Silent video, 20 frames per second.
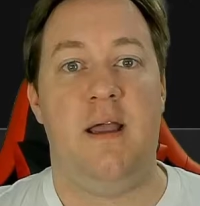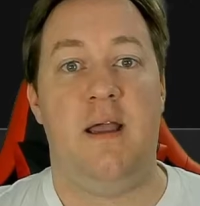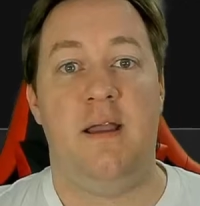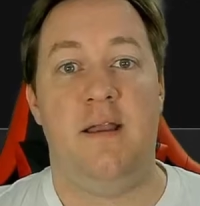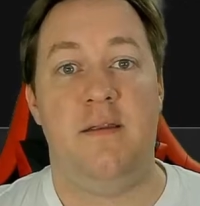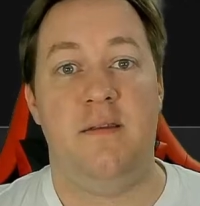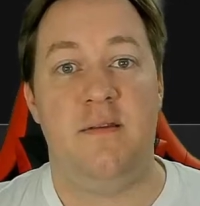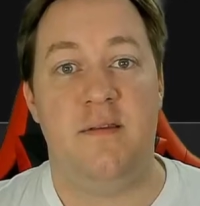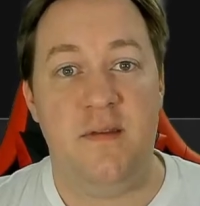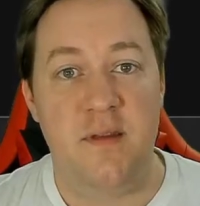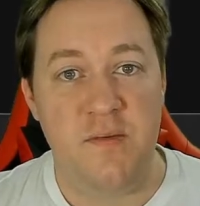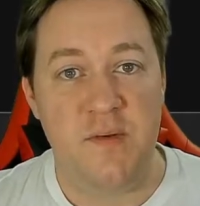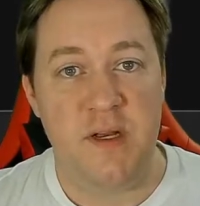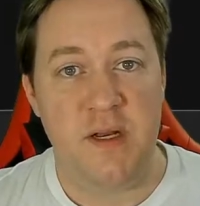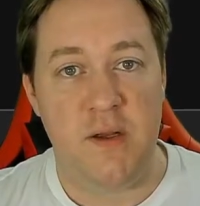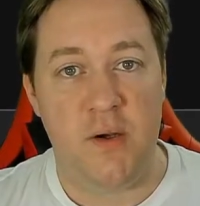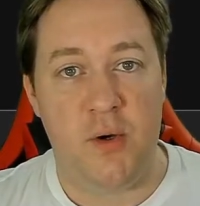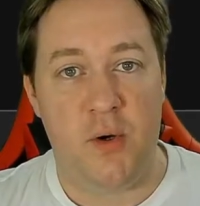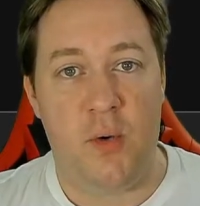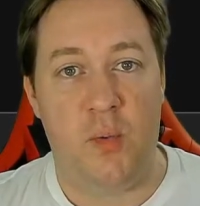in this
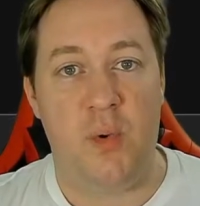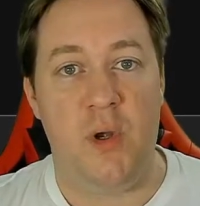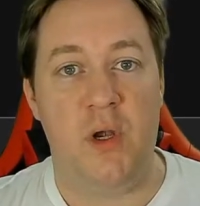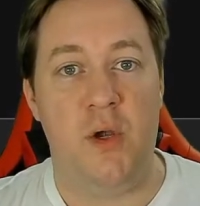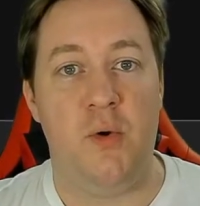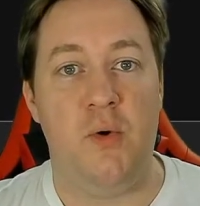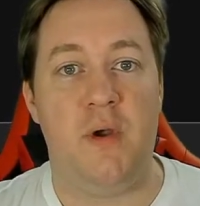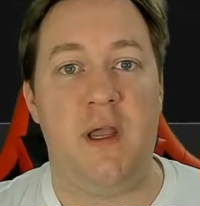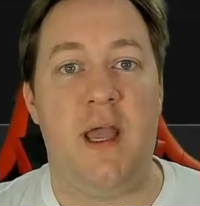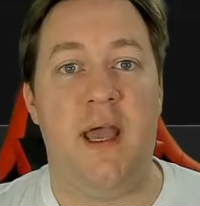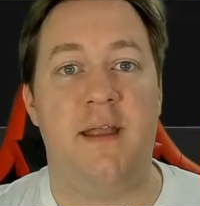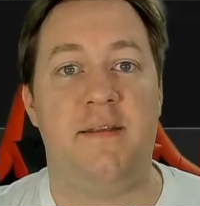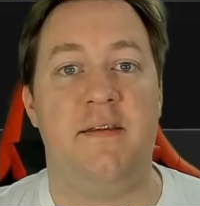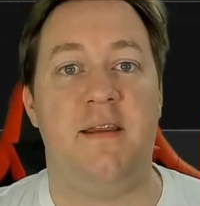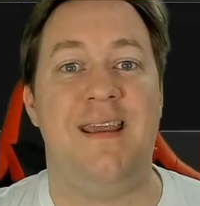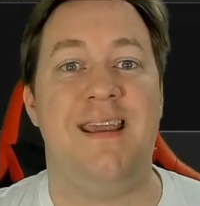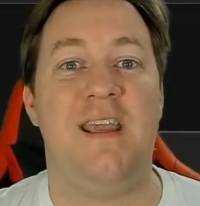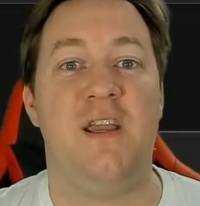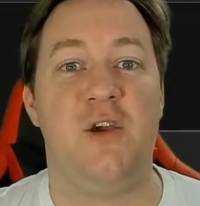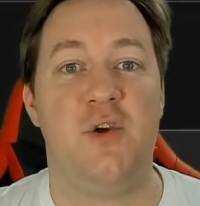video, we'll look
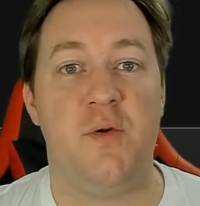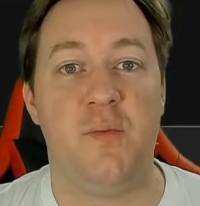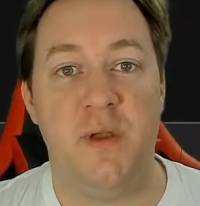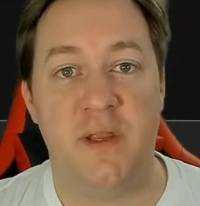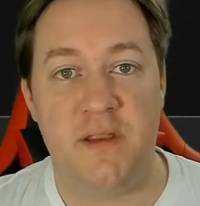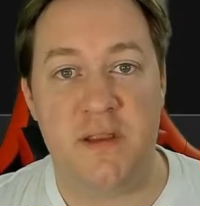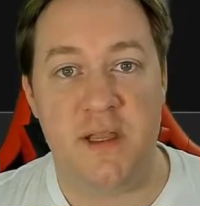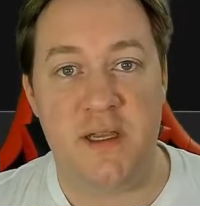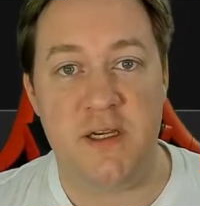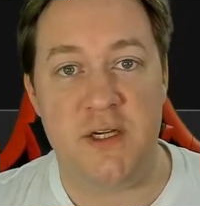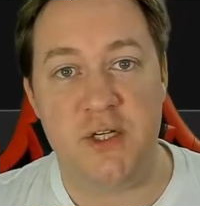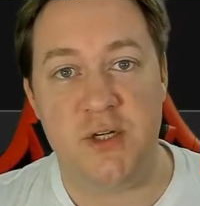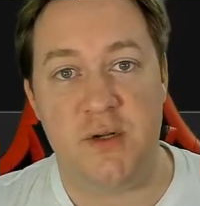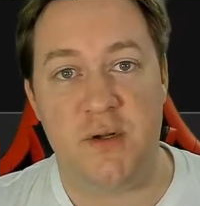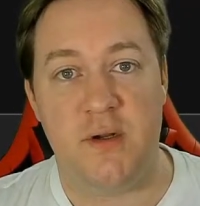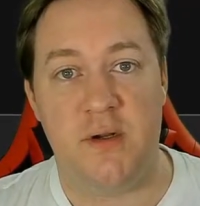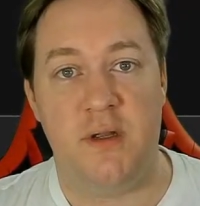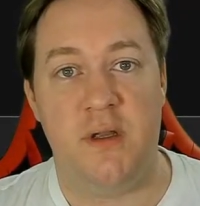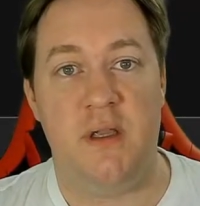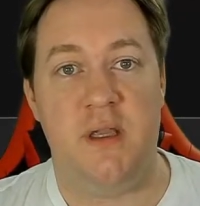at
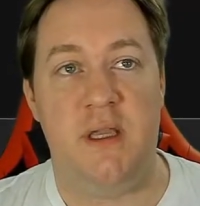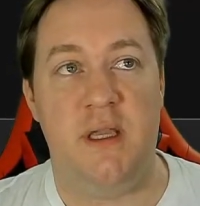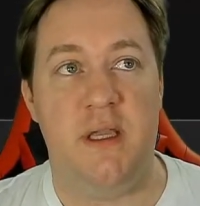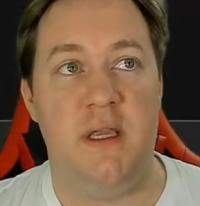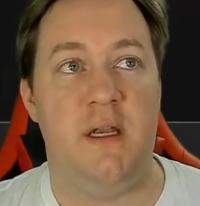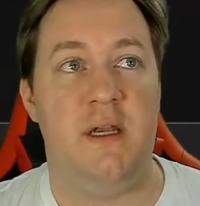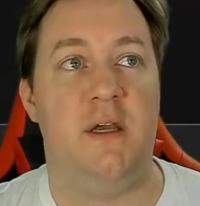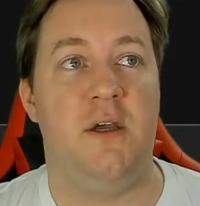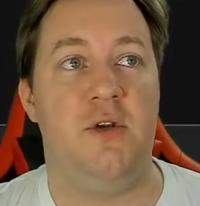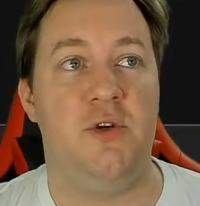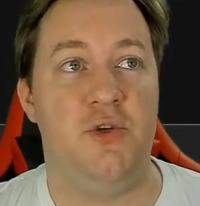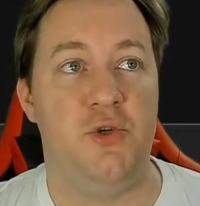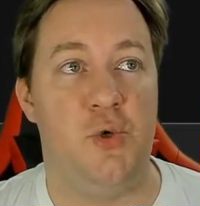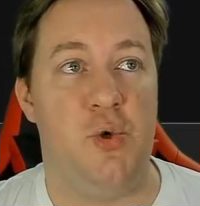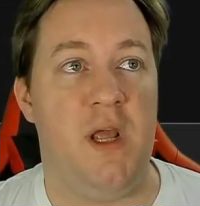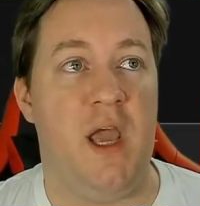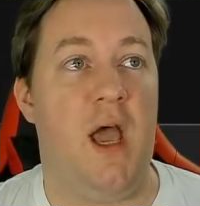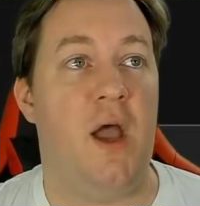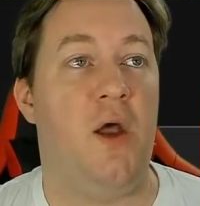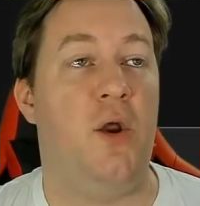incrementation in
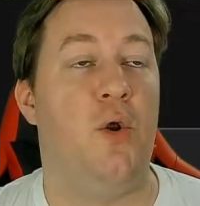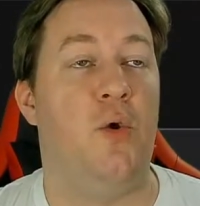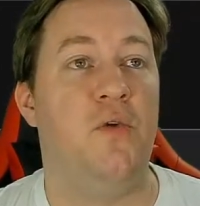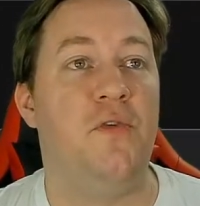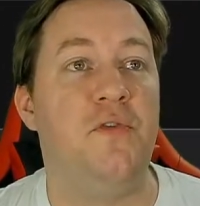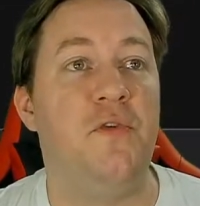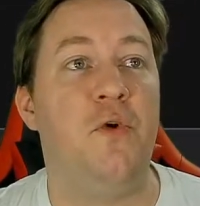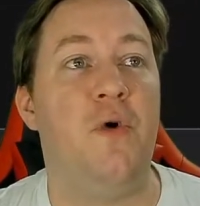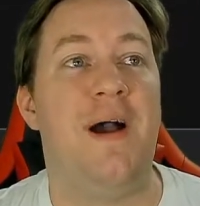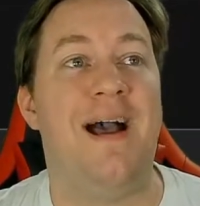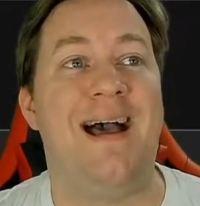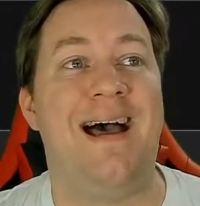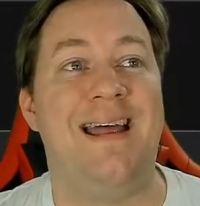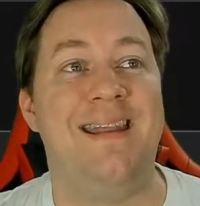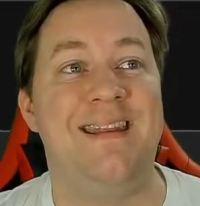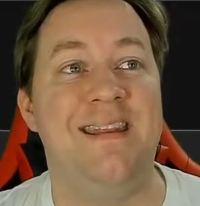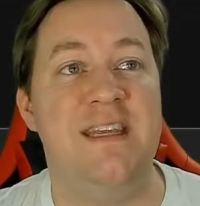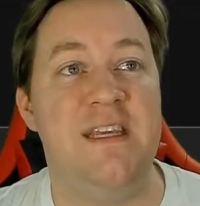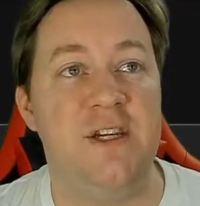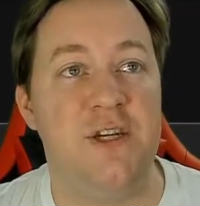Julia and also
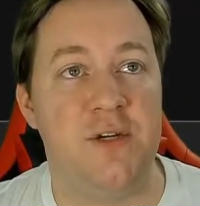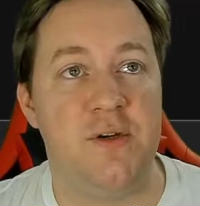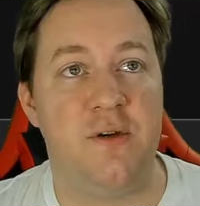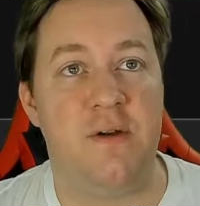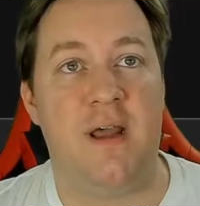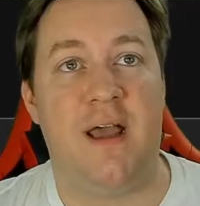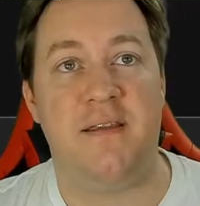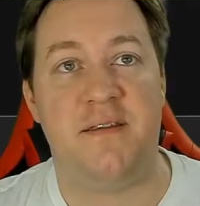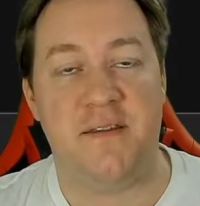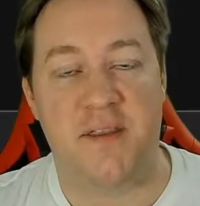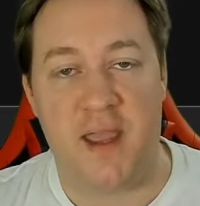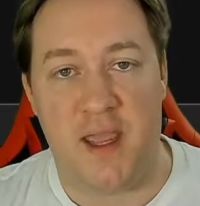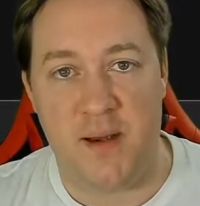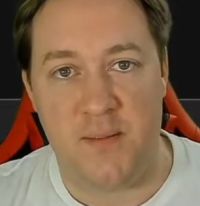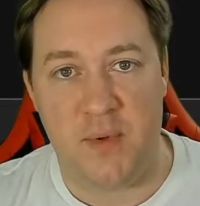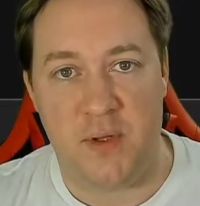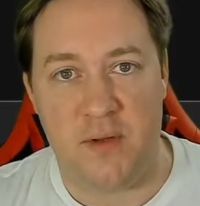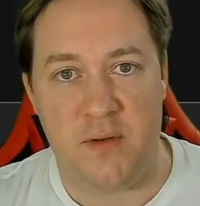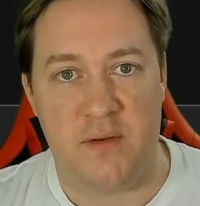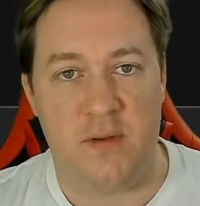addition
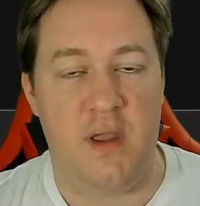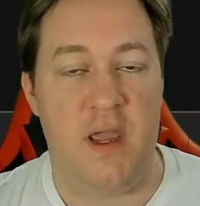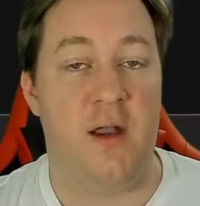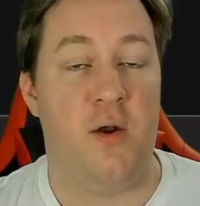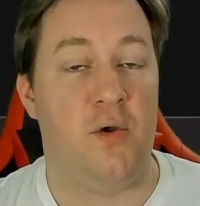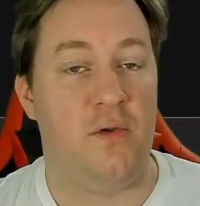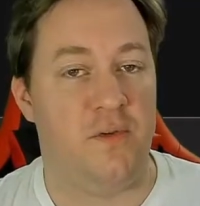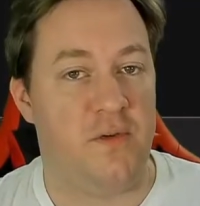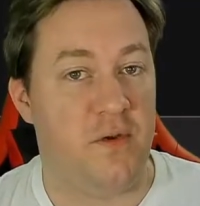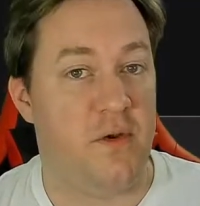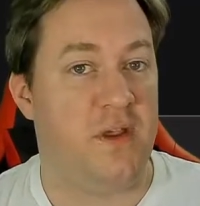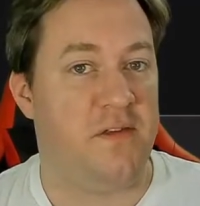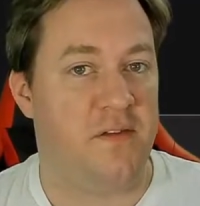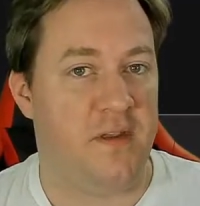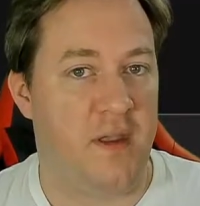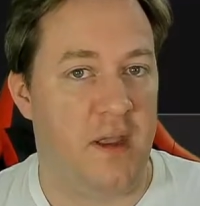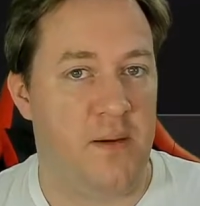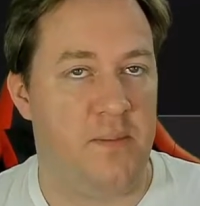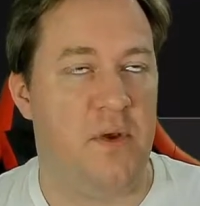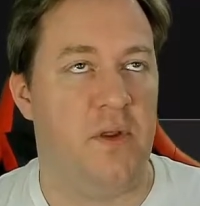assignment and other
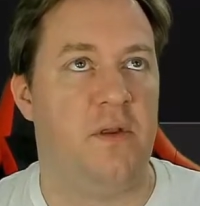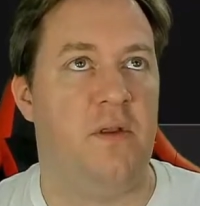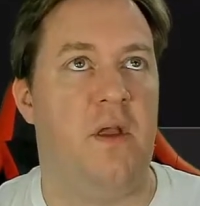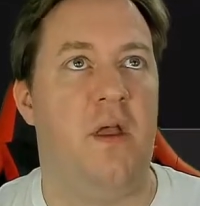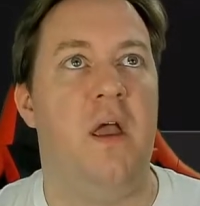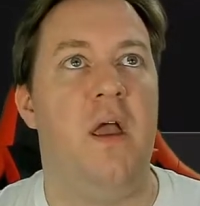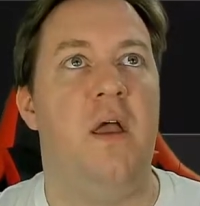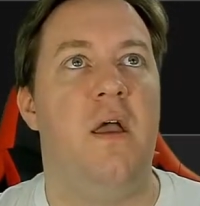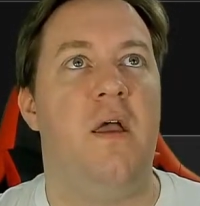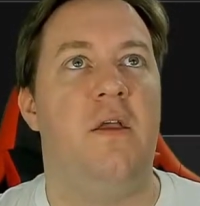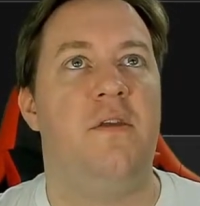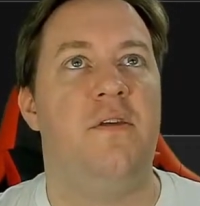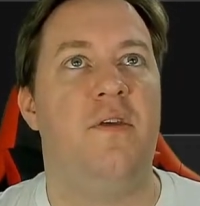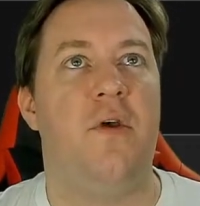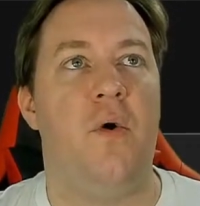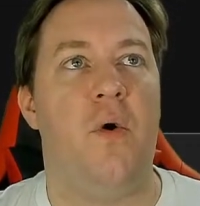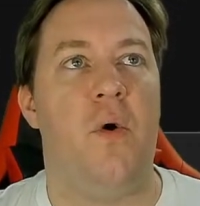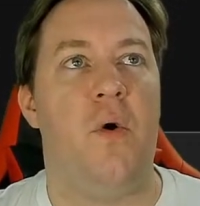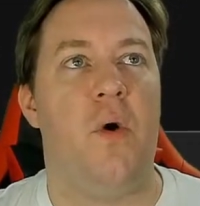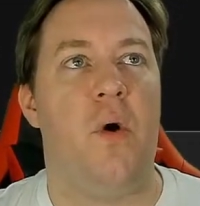assignment.
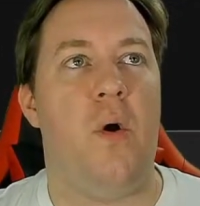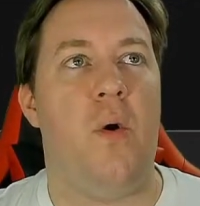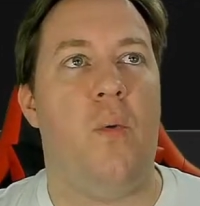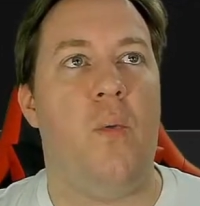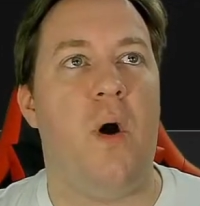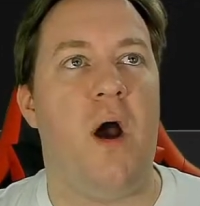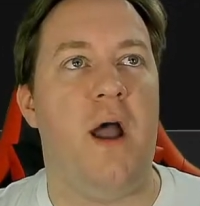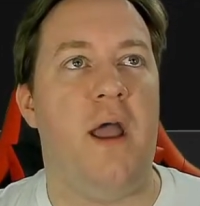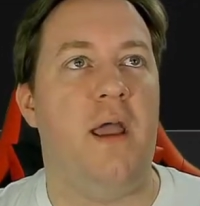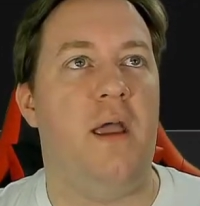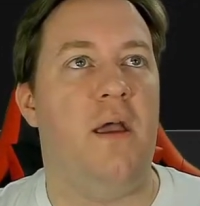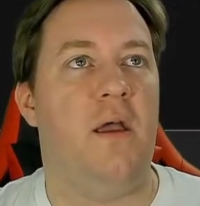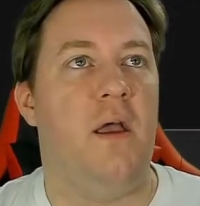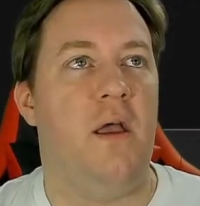So why?